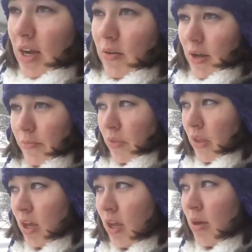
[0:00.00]
Anyway,
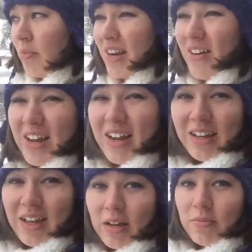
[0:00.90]
but now I
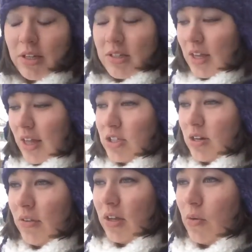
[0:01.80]
kind of get it because I like
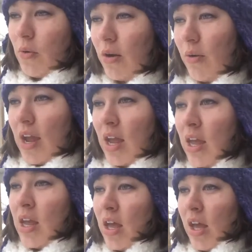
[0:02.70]
shoveling the walkway.
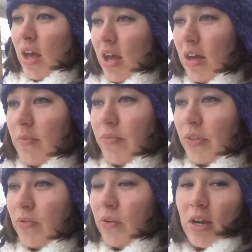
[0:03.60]
Um,
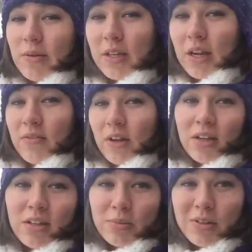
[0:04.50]
the few times that I've
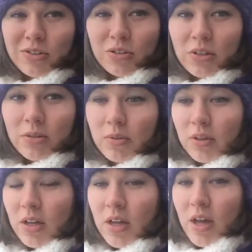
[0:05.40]
done it, it's been
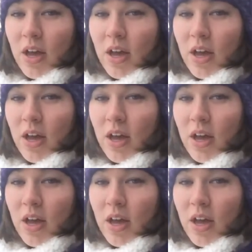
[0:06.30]
enjoyable.